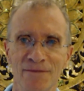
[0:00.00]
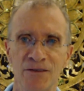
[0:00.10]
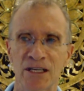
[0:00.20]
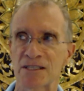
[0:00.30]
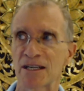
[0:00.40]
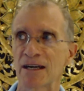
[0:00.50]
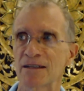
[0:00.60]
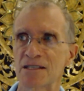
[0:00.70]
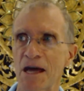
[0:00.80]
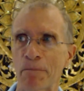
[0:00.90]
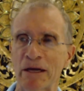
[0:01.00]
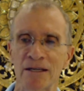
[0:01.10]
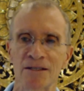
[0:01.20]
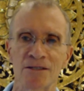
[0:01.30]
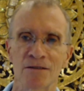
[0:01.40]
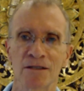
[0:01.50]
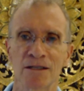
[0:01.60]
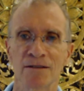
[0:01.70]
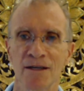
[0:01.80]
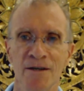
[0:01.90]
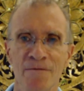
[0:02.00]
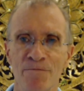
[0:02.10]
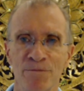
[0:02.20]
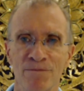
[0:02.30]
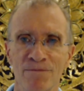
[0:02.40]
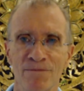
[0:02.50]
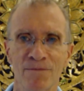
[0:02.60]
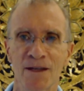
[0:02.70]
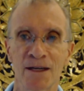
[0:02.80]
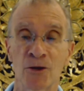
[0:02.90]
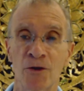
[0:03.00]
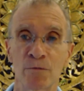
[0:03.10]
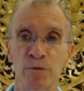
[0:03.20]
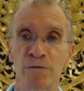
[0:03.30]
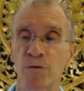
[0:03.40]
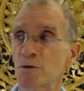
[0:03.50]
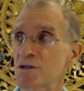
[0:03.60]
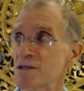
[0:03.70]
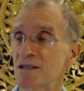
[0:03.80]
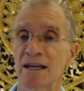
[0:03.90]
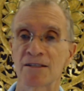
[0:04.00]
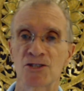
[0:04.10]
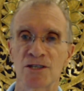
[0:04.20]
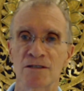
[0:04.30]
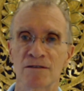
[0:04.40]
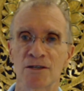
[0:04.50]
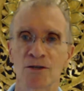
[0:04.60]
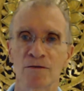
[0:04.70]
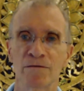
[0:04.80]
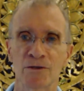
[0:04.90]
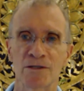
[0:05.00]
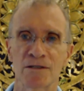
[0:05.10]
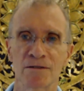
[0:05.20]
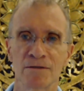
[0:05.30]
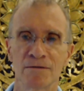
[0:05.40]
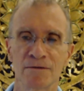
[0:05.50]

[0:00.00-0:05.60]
And then together tapping into the incredible forces and energies of the universe.